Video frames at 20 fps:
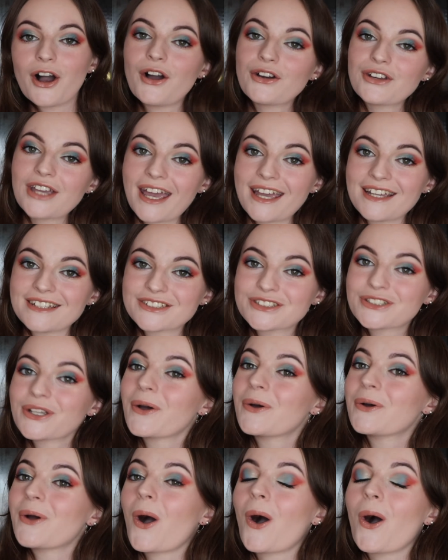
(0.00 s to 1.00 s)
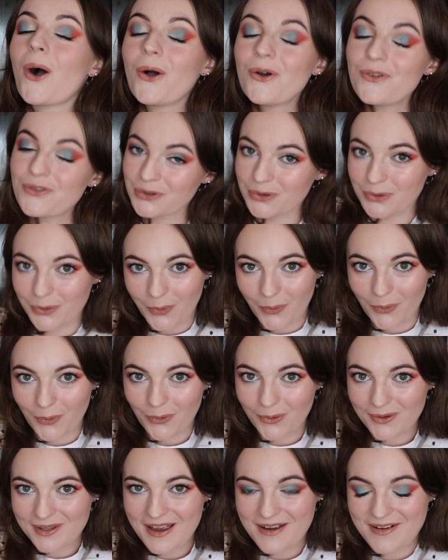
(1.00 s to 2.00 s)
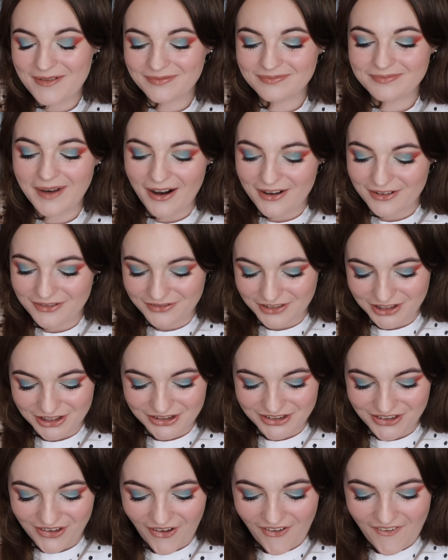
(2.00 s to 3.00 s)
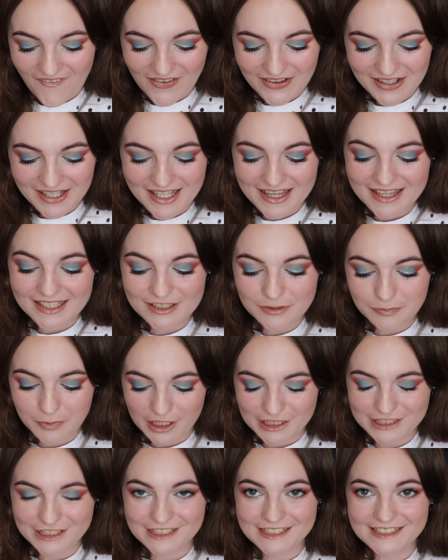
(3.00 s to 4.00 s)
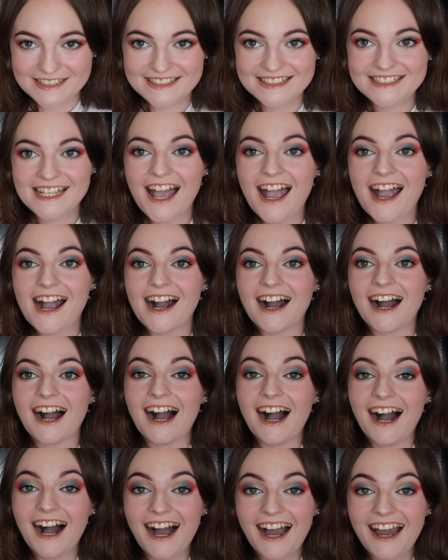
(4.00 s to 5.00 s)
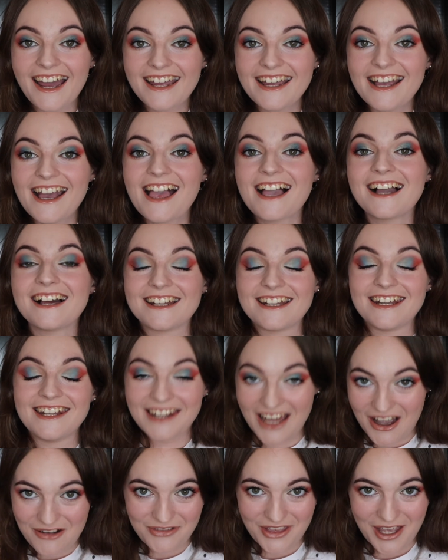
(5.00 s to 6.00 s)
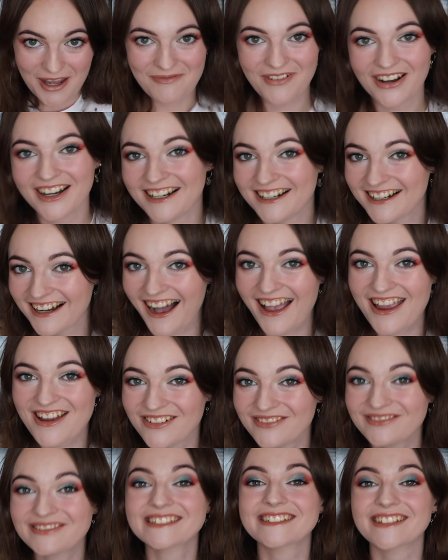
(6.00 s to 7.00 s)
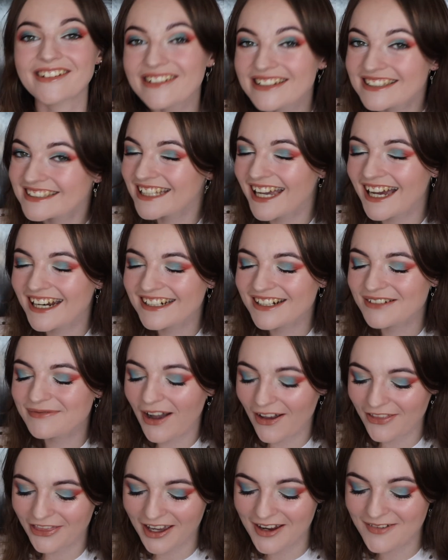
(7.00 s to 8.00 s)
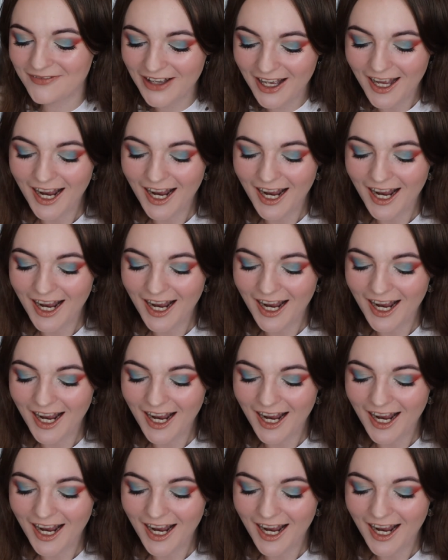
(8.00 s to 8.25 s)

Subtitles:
Okay, so overall, my review on these brushes, I love them. I am so excited about them.